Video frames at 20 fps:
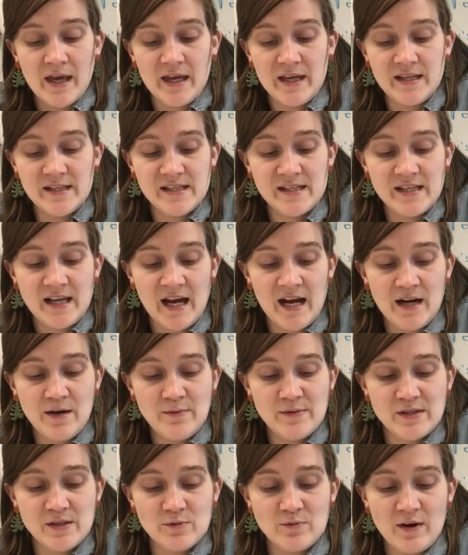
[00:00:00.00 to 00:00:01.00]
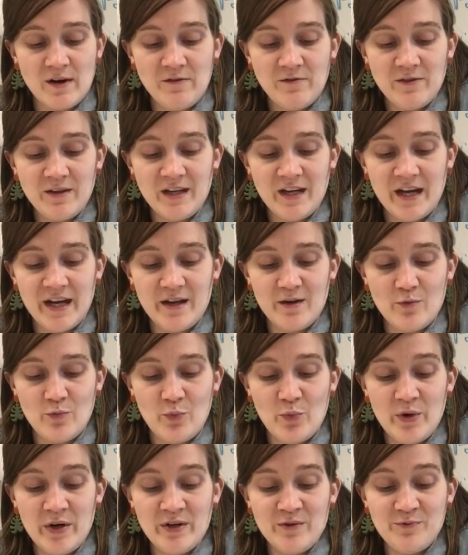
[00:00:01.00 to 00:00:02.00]
Inside was a roughly cut
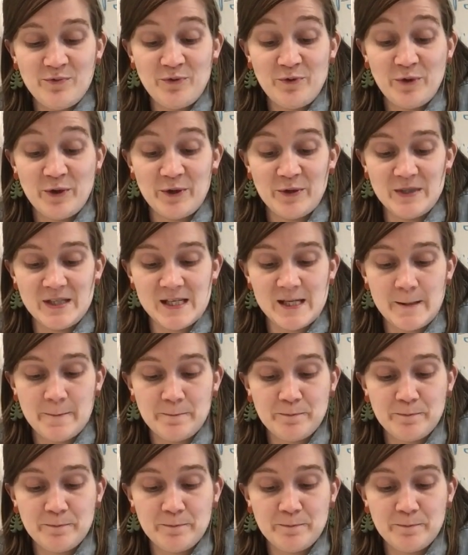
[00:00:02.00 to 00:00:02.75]
wooden flute.